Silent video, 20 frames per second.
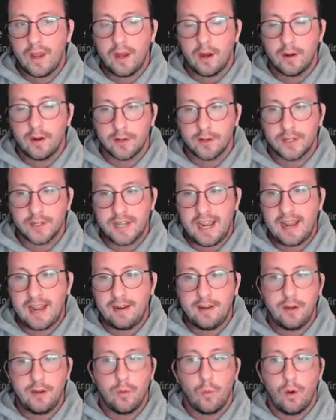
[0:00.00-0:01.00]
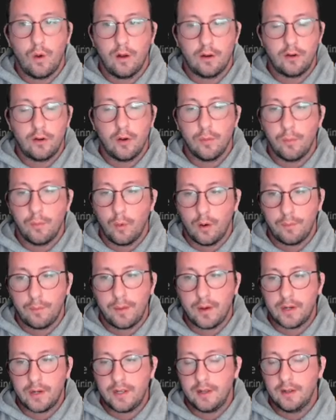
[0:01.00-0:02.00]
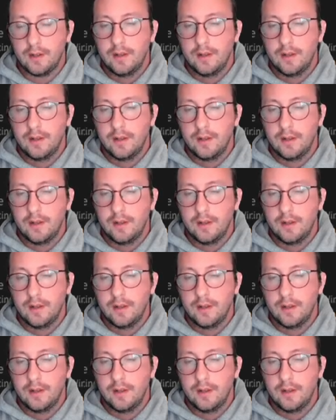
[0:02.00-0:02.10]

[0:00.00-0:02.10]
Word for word: understand and you want to know more about it,